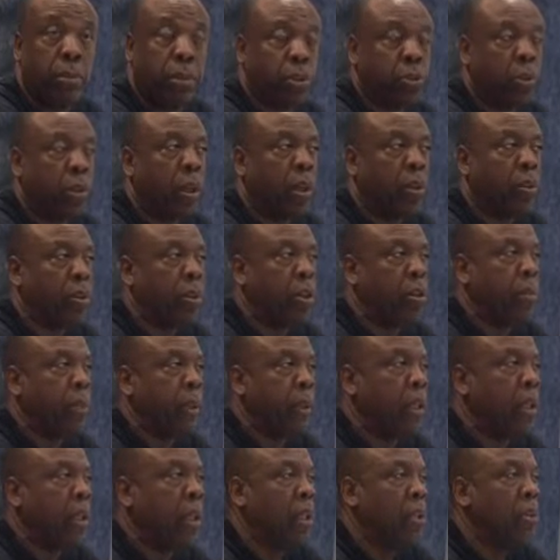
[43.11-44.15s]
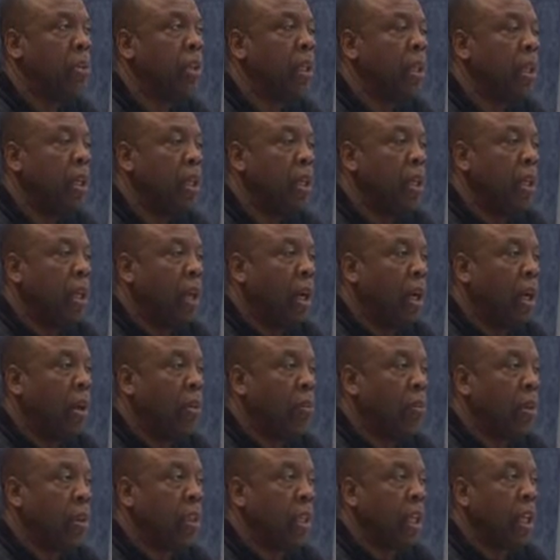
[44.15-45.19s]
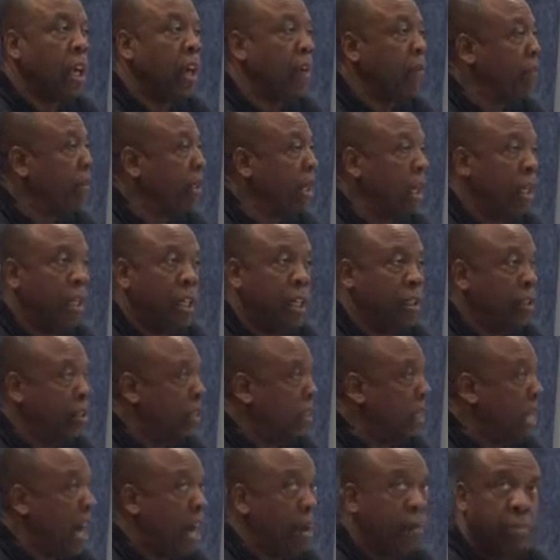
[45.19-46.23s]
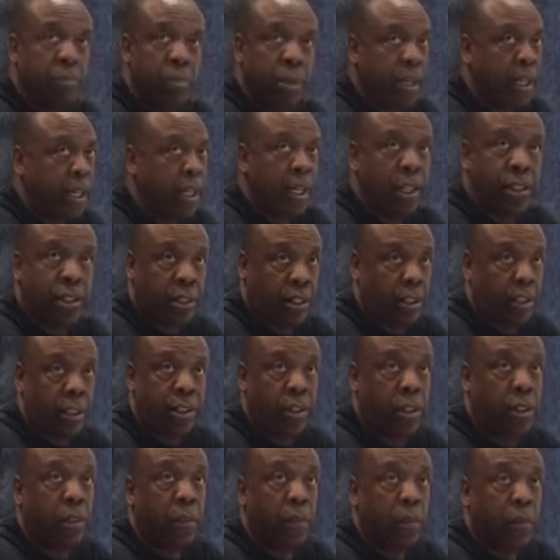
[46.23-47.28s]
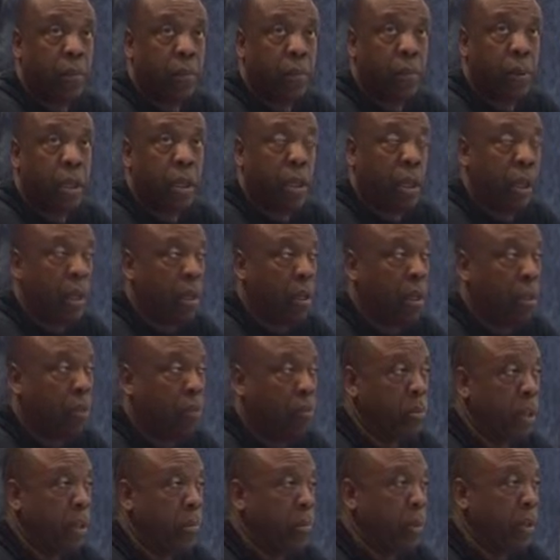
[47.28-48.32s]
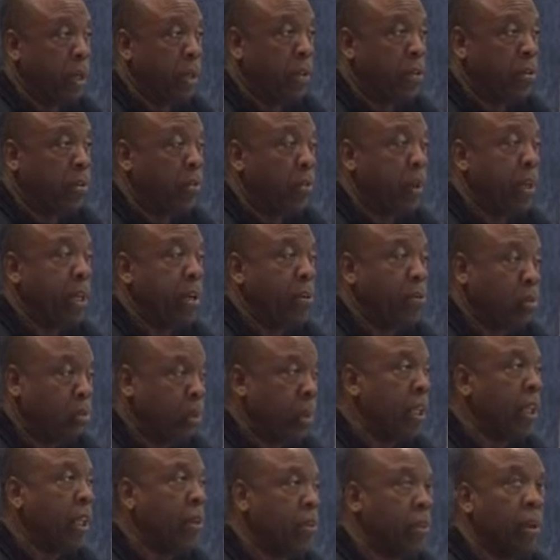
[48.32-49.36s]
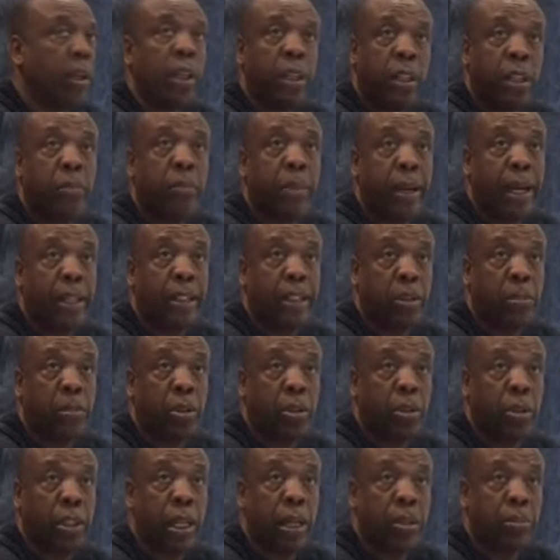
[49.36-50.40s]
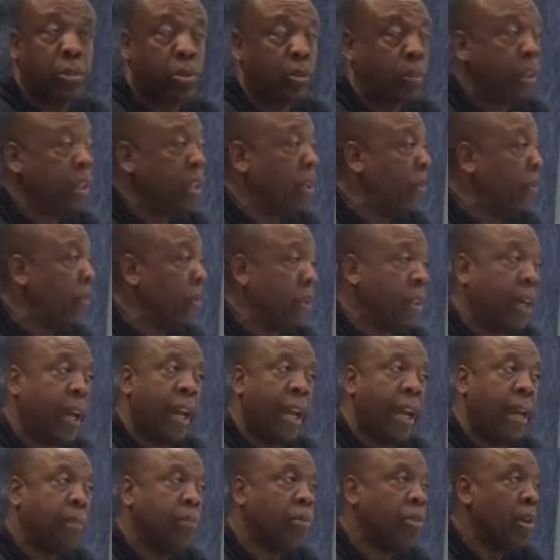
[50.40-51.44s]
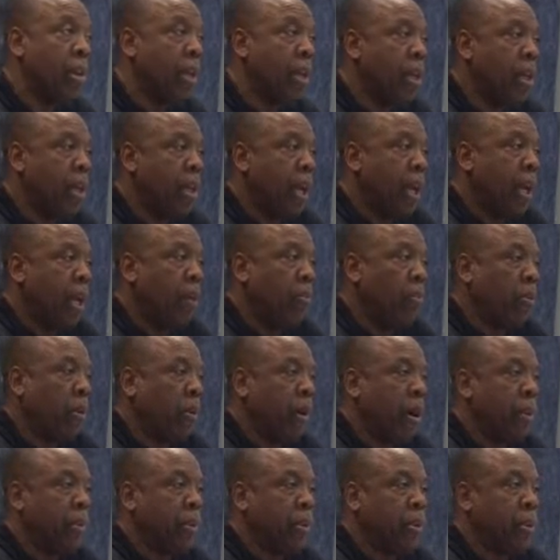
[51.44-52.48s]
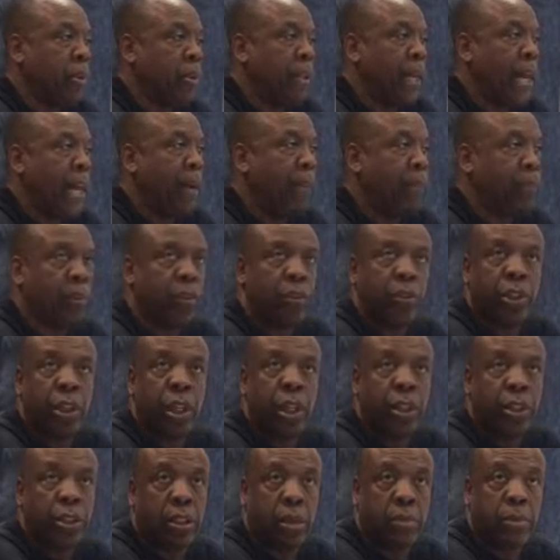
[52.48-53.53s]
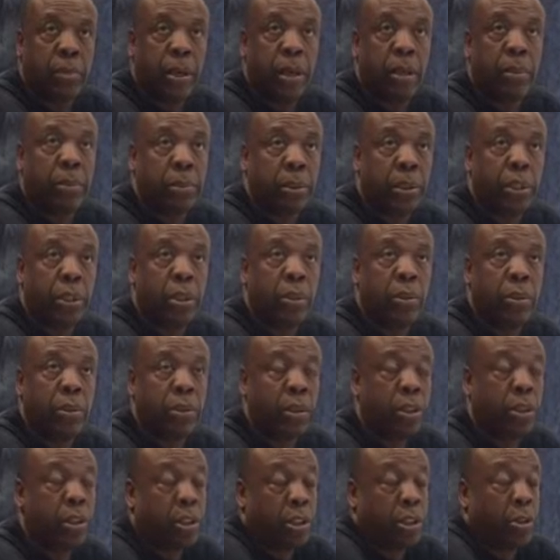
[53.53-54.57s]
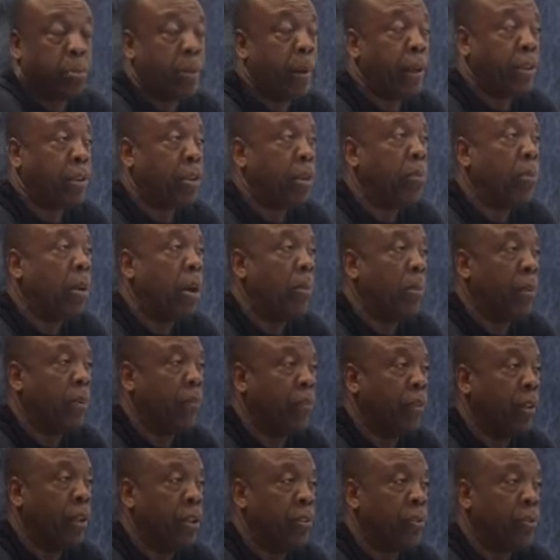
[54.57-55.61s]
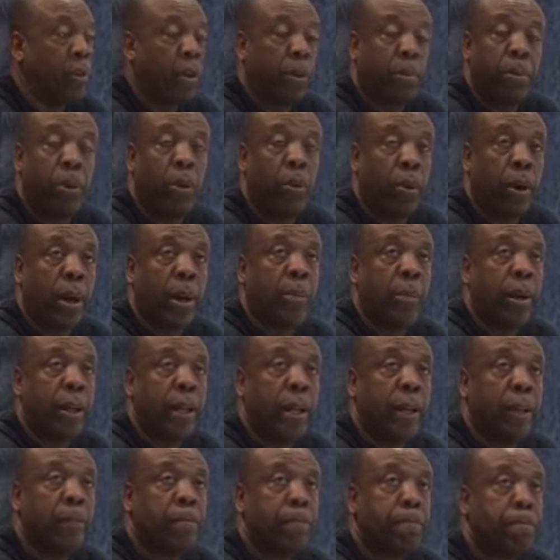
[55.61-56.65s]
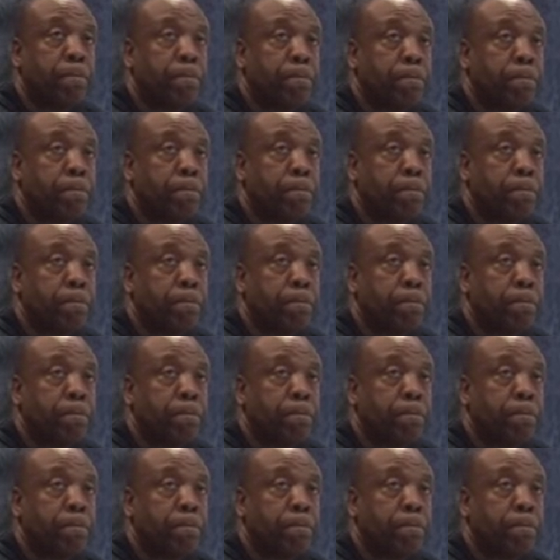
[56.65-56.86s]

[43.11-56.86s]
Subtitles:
them as well, too, because what they have done has not been easy to do. We played three really, really good basketball teams, three different games, and we were able to adapt, adjust, and be able to do it. So it's a special moment for us, for our program right now.